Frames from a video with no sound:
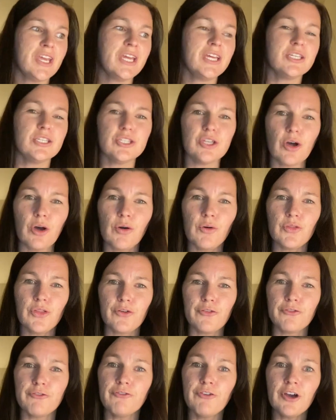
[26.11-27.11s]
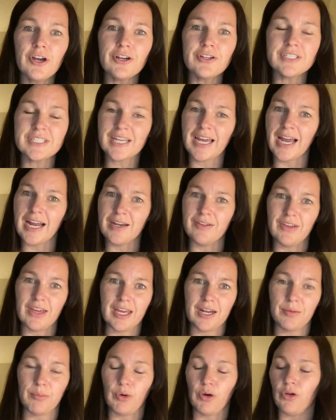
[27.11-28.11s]
So the first kind of
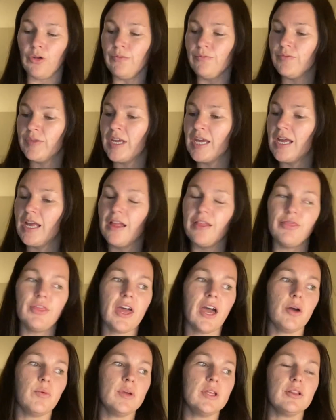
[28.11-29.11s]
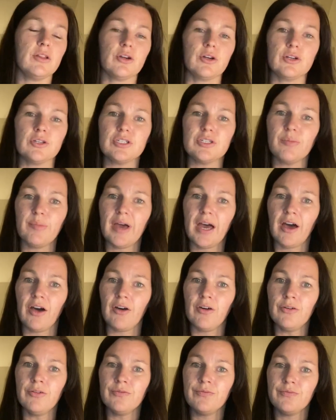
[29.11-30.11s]
animal that we learned
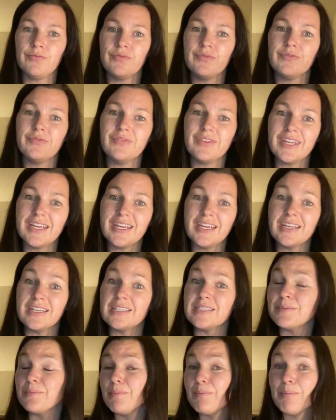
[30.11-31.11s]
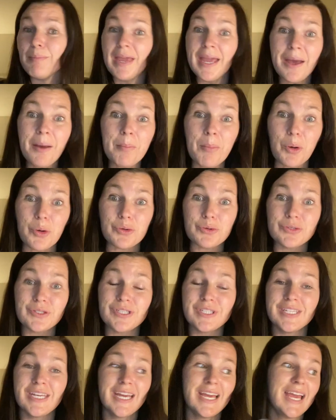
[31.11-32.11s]
about is
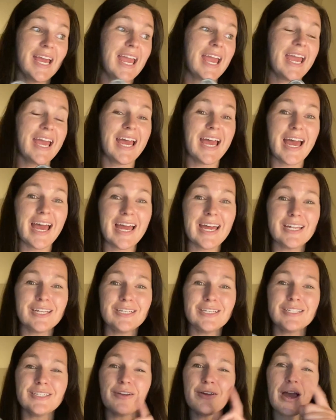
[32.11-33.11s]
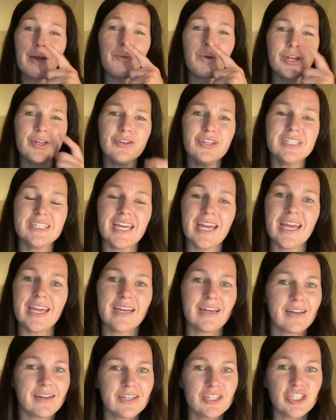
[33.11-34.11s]
mammals. And I want you to
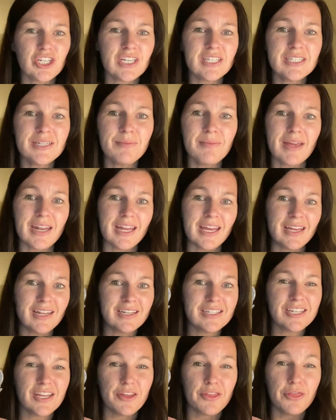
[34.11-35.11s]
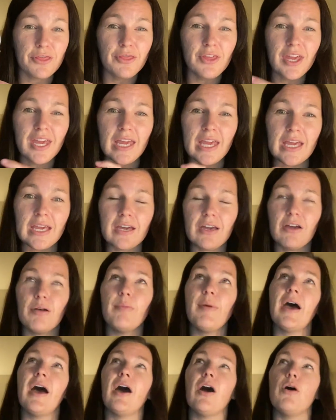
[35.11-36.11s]
take just a minute to think
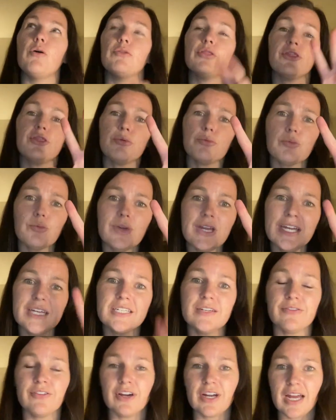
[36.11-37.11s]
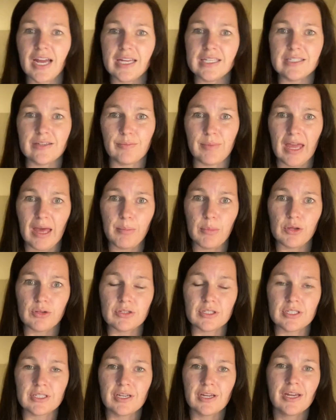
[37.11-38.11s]
about 3 different kinds of
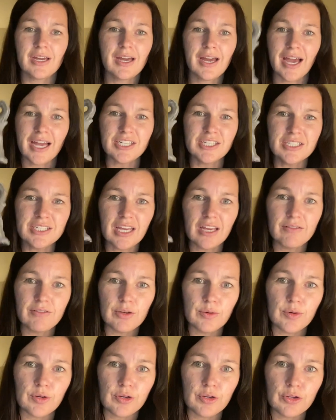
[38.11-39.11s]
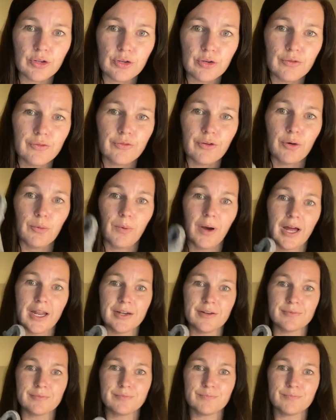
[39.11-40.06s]
mammals. I just gave you a clue for one.